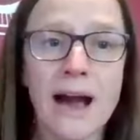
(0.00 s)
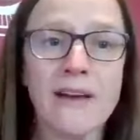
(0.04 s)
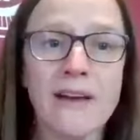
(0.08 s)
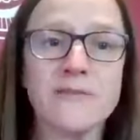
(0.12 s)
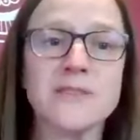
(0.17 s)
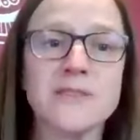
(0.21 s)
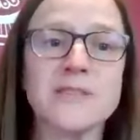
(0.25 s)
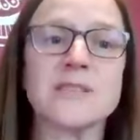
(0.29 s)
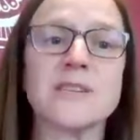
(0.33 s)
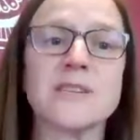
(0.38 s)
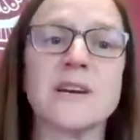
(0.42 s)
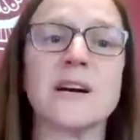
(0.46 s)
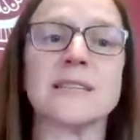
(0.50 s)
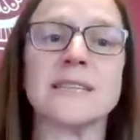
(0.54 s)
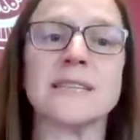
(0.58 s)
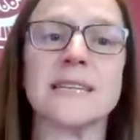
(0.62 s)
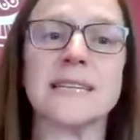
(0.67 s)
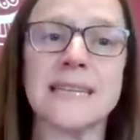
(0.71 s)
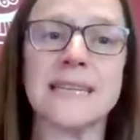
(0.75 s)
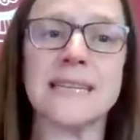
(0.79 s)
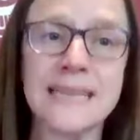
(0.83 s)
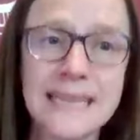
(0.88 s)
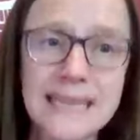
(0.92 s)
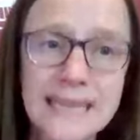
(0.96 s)
I've
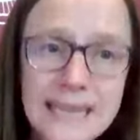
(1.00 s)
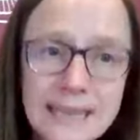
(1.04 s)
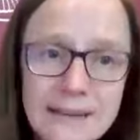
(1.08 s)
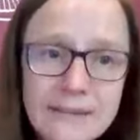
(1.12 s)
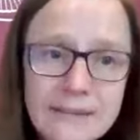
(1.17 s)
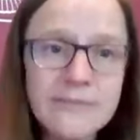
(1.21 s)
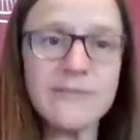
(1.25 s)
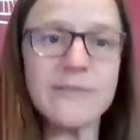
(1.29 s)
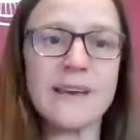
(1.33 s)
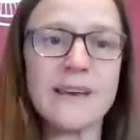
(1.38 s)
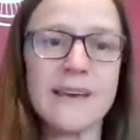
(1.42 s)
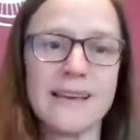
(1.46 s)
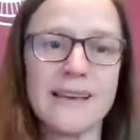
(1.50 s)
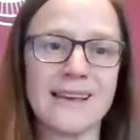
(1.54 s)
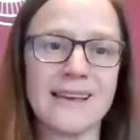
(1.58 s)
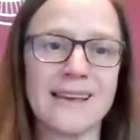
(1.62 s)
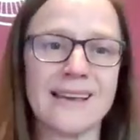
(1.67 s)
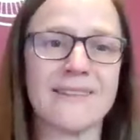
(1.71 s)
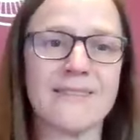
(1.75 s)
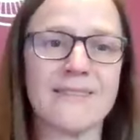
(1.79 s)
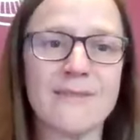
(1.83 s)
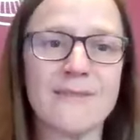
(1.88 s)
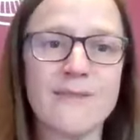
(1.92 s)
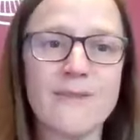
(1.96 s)
started
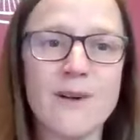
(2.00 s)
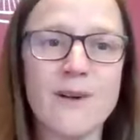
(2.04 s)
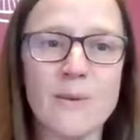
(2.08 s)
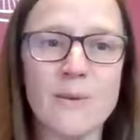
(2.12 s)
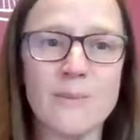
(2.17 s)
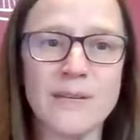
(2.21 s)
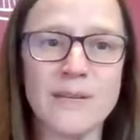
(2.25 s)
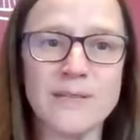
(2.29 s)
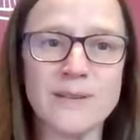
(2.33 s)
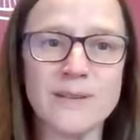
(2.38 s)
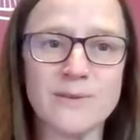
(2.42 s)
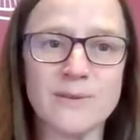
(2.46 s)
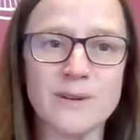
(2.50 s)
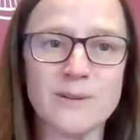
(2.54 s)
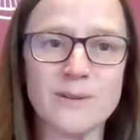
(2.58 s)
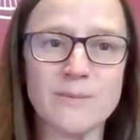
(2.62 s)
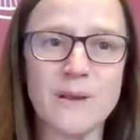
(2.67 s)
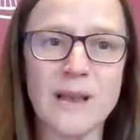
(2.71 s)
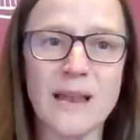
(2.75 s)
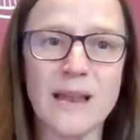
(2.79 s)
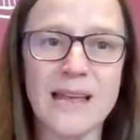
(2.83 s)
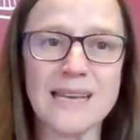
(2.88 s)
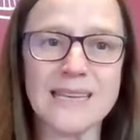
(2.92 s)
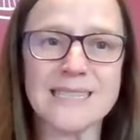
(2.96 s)
living from a different
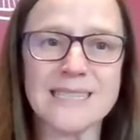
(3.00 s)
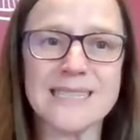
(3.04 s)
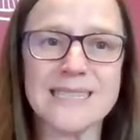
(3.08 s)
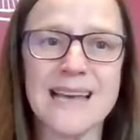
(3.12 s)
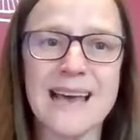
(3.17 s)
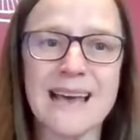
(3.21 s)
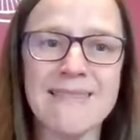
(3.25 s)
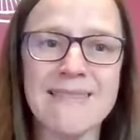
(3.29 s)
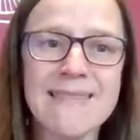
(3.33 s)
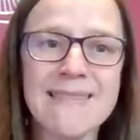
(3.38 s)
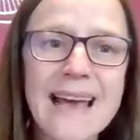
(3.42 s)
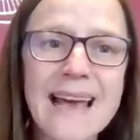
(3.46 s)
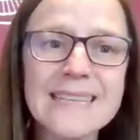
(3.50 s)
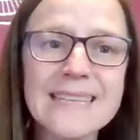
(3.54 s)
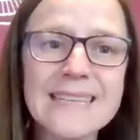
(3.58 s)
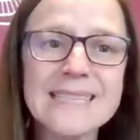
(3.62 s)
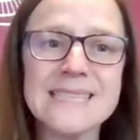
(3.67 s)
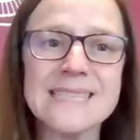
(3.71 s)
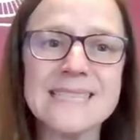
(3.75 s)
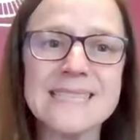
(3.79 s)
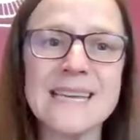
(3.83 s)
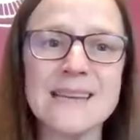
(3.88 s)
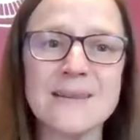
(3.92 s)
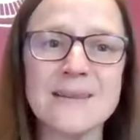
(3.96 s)
place. And that
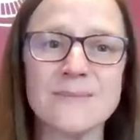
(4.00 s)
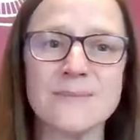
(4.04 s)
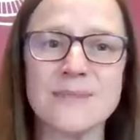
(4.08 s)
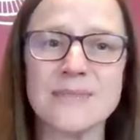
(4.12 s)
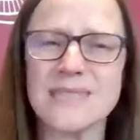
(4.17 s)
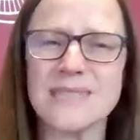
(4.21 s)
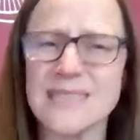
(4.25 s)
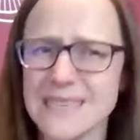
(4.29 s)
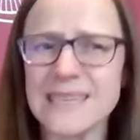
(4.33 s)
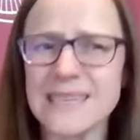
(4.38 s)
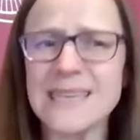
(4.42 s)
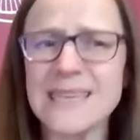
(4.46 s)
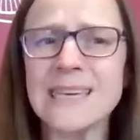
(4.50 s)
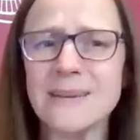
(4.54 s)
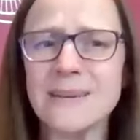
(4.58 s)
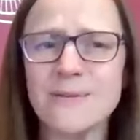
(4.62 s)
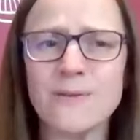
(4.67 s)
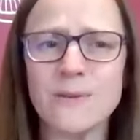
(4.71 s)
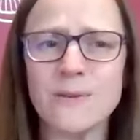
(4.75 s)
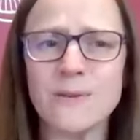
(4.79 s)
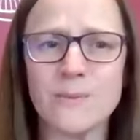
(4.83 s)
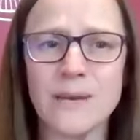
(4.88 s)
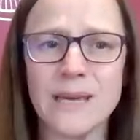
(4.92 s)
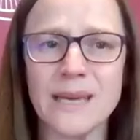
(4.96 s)
seems key
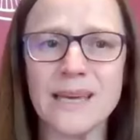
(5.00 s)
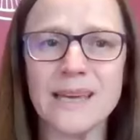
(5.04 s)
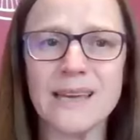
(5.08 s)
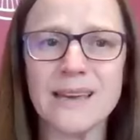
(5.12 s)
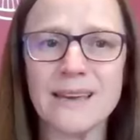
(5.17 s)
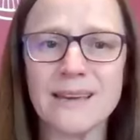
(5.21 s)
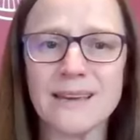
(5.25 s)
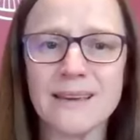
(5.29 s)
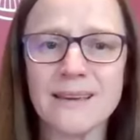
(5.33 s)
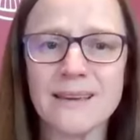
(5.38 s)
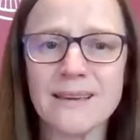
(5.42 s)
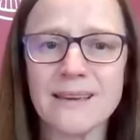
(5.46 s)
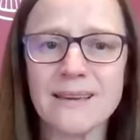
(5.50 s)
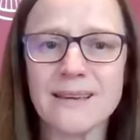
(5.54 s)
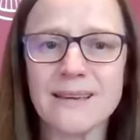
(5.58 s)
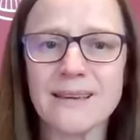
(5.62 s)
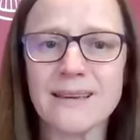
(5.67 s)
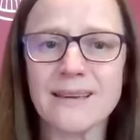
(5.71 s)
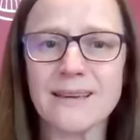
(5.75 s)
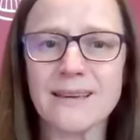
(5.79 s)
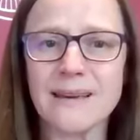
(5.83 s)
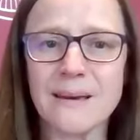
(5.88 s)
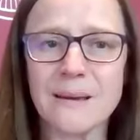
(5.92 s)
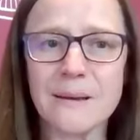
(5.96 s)
for me.
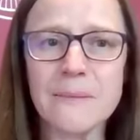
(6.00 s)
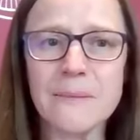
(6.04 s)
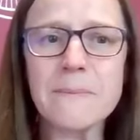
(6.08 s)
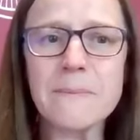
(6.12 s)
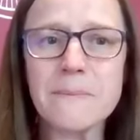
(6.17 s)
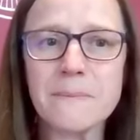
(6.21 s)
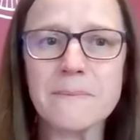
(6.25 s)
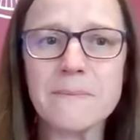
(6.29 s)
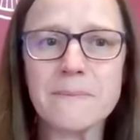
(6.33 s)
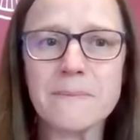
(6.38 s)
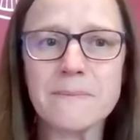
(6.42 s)
Yeah.